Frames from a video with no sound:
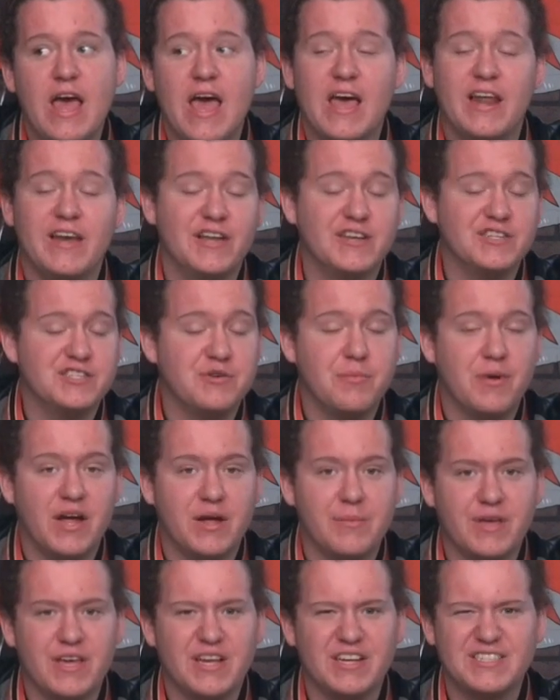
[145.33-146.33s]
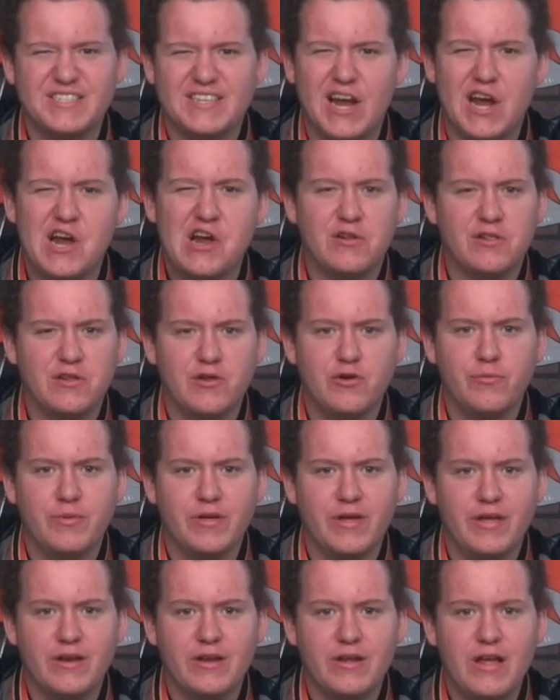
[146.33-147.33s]
and doesn't mind being scared a little
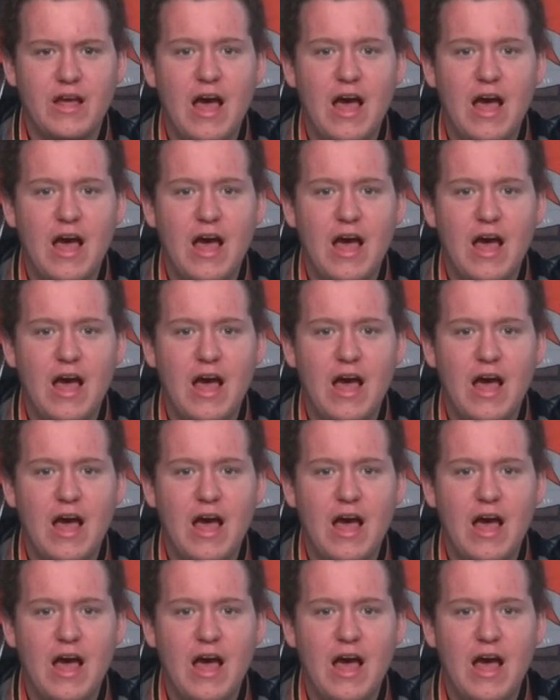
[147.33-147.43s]
bit.